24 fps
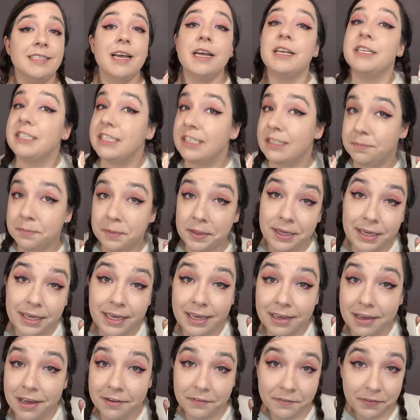
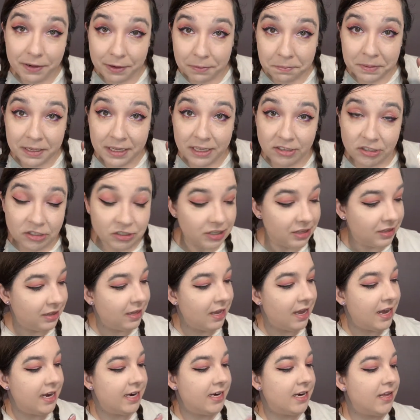speaking of their peach
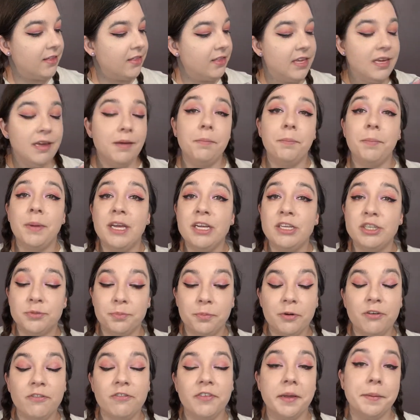line, the Peach
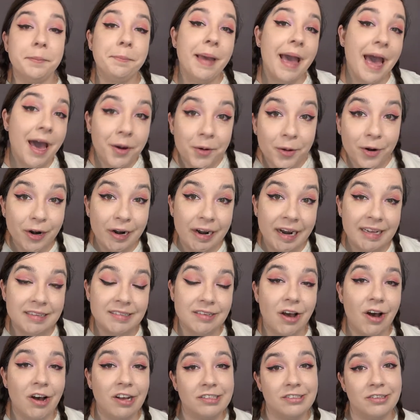Perfect powder
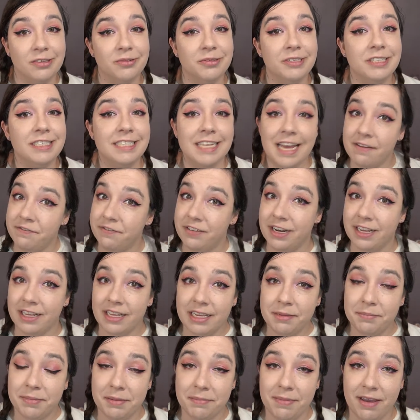has also
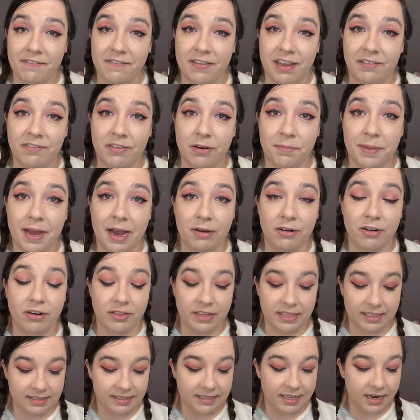definitely been my favorite powder
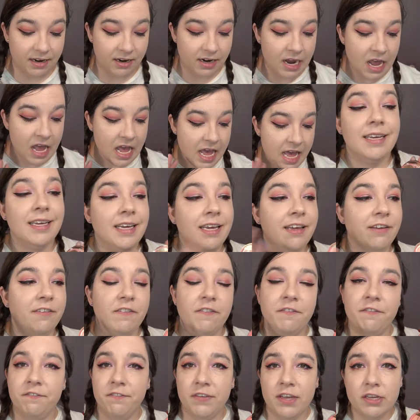this year. It
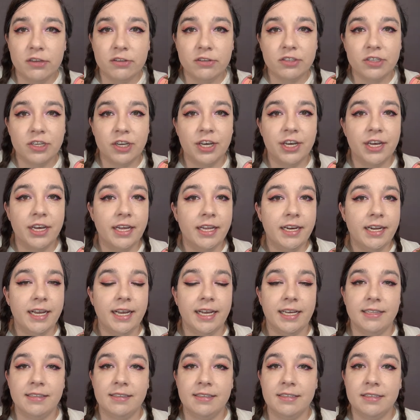feels good,
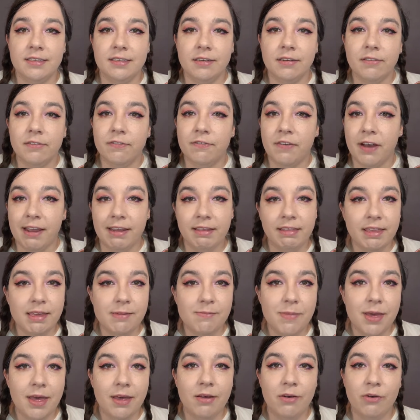it's finely
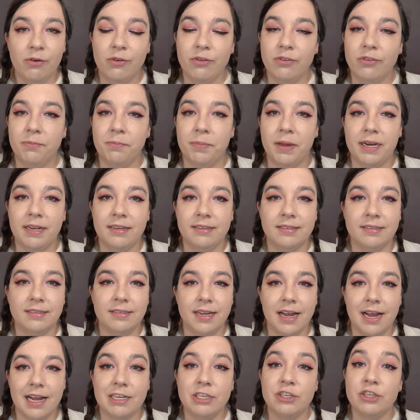milled, but it's
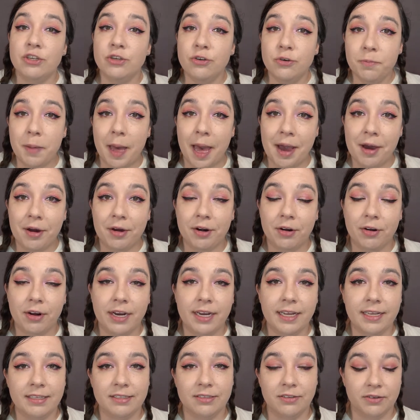not too
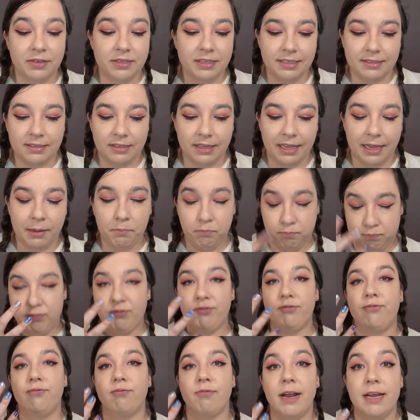powdery, so it doesn't like
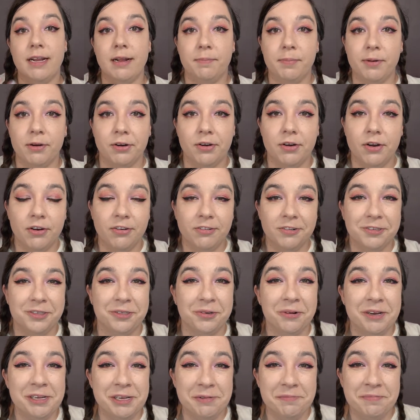right up your nose
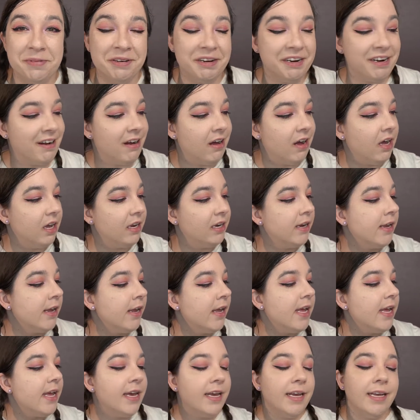when you put it on.
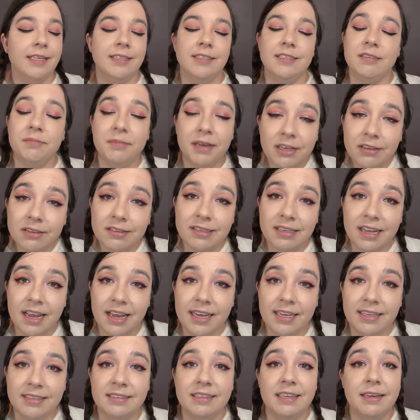It smells
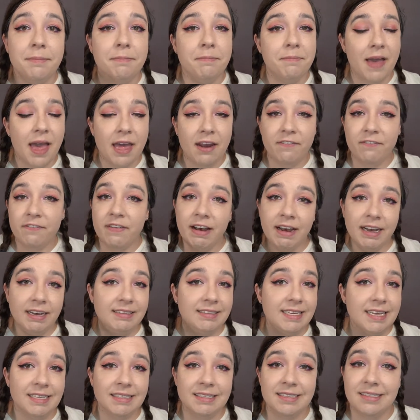nice, it
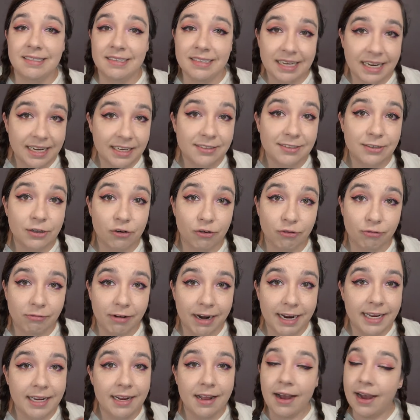mattifies and stays
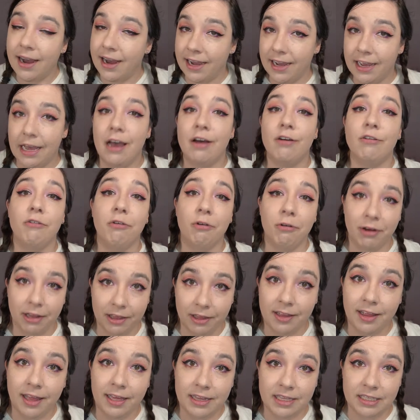great. I
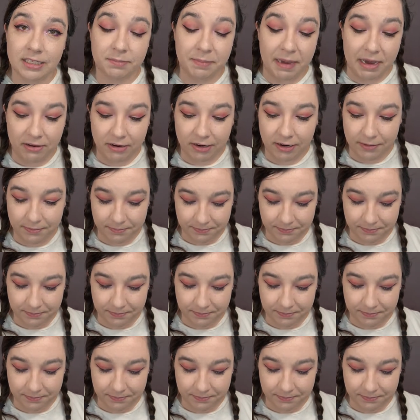really like this powder.